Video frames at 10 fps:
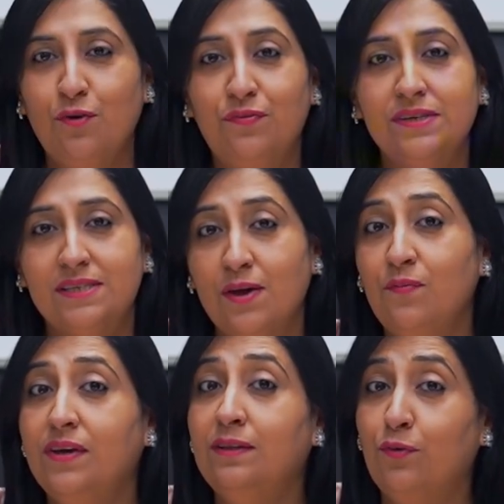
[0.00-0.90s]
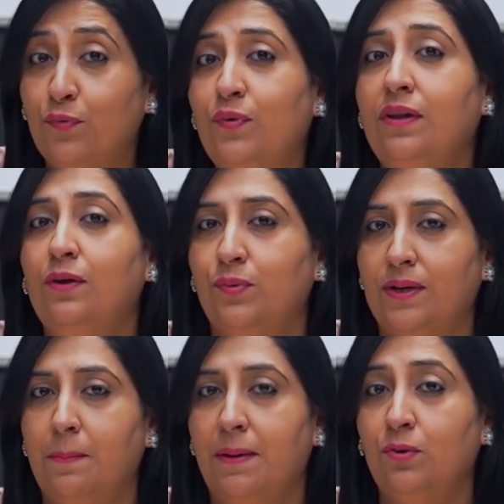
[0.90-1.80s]
of receiving the full
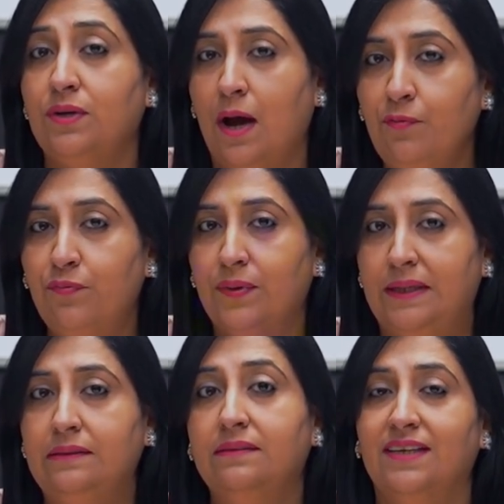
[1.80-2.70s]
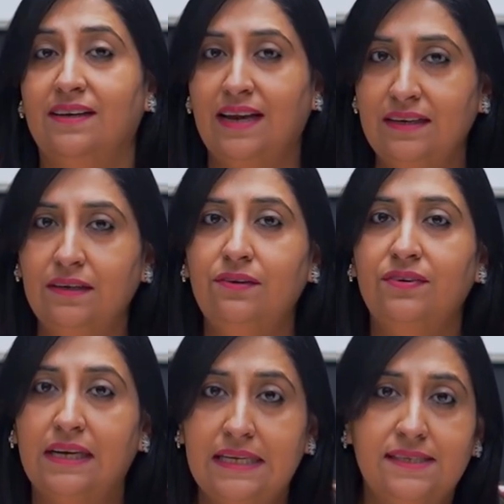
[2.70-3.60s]
loan amount upfront, the lender
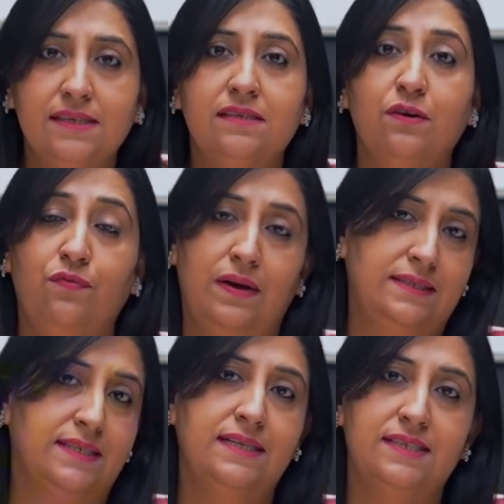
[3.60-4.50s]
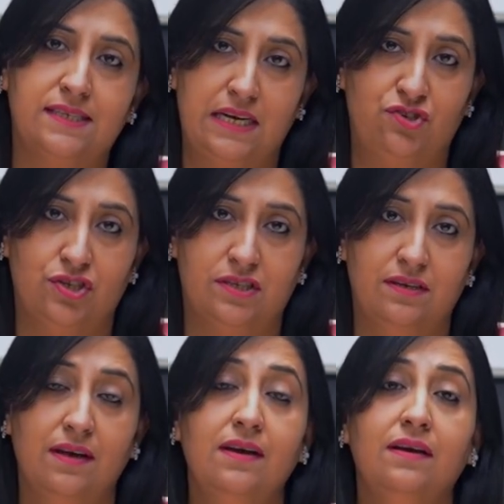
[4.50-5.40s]
releases the funds in stages,
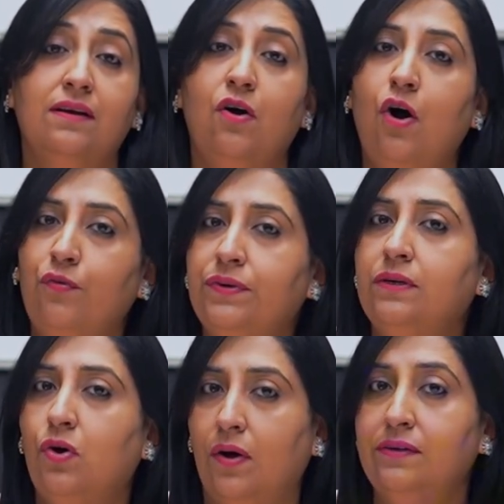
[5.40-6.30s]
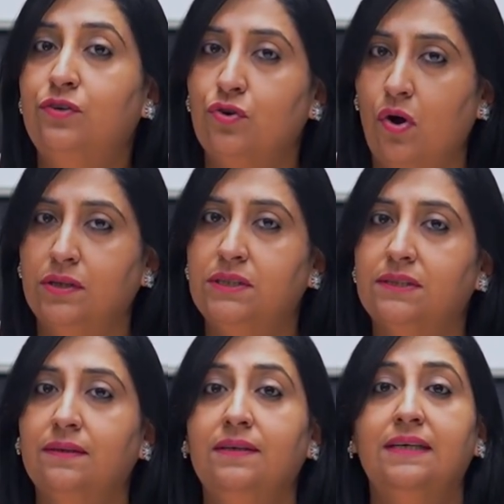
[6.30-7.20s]
often called
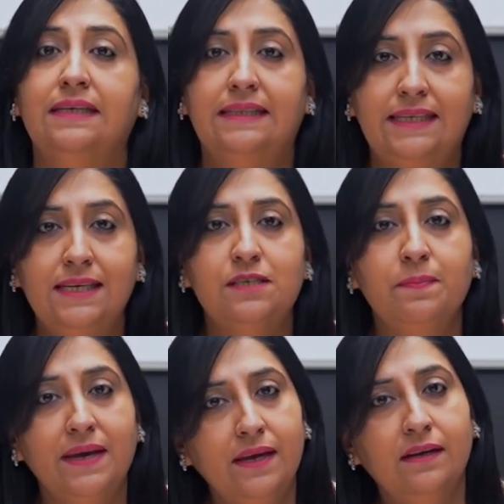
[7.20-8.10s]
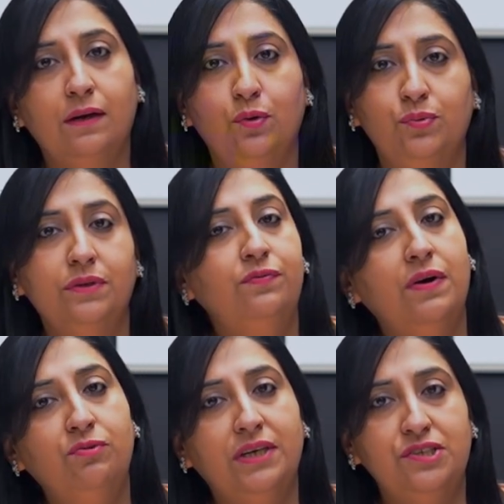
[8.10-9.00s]
draws. These may include the
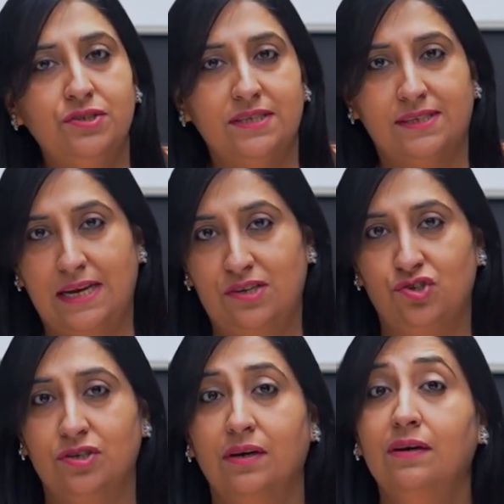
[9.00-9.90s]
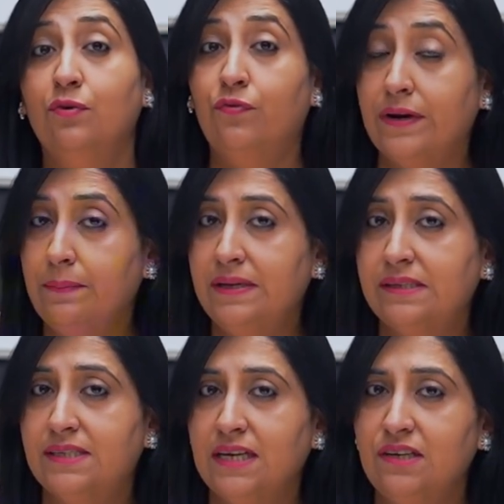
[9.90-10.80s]
foundation stage, framing
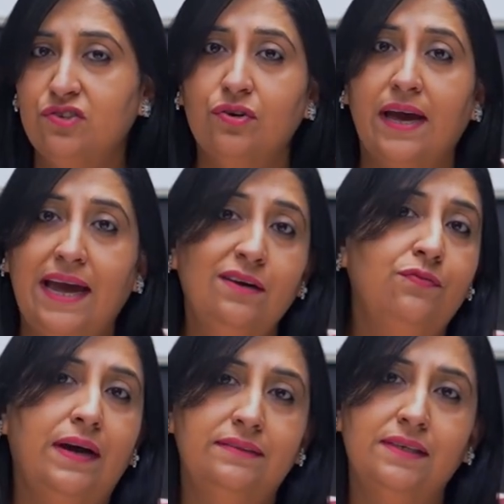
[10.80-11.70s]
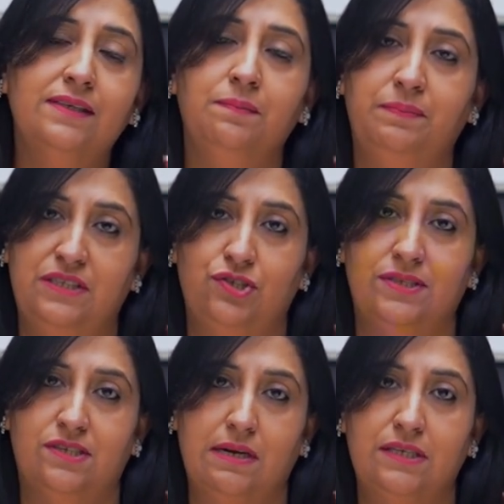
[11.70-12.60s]
stage, and final
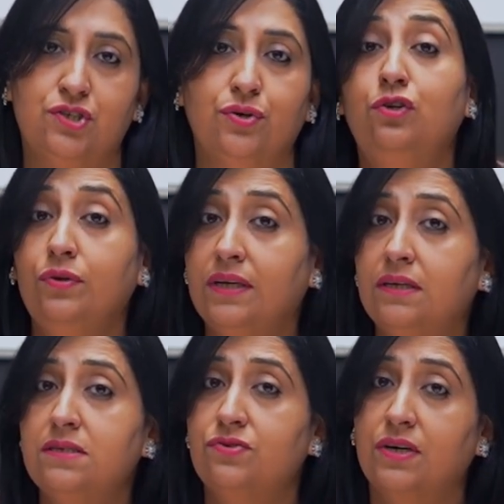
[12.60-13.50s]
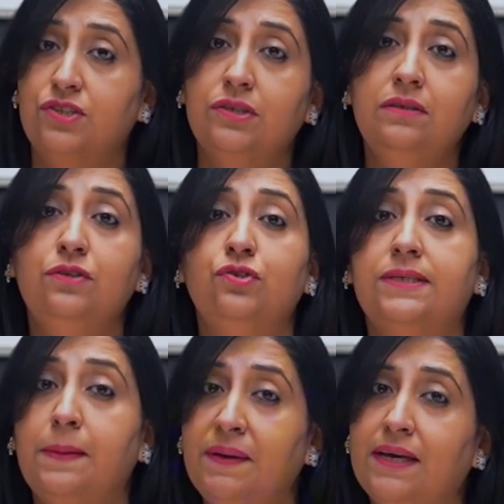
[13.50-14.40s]
completion stage. During construction, you
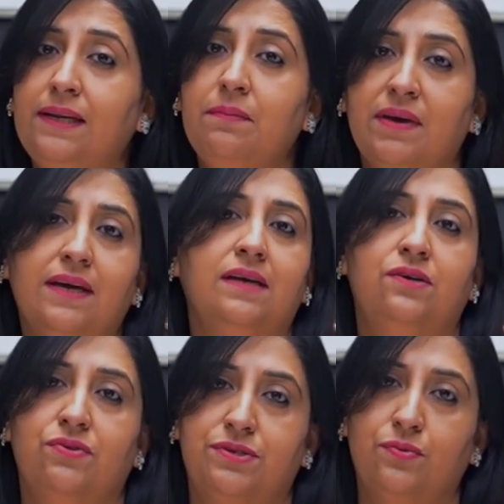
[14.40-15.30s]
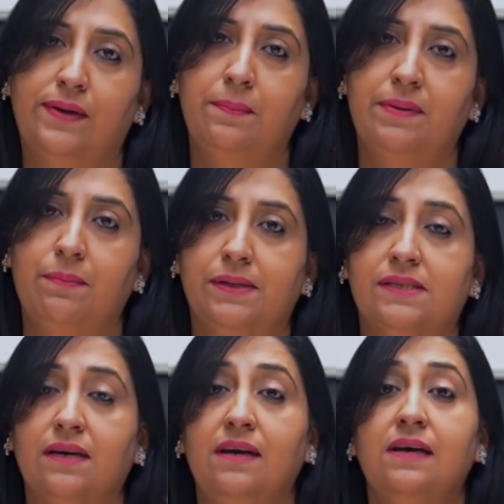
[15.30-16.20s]
typically make interest-only
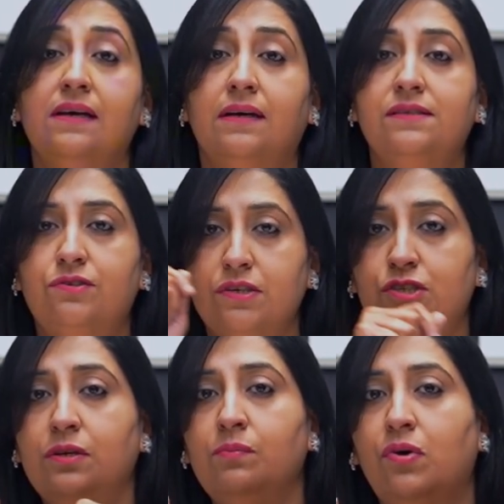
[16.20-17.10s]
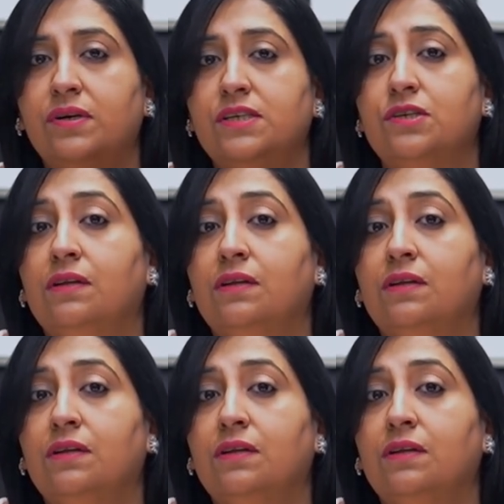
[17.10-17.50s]
payments. Construction mortgage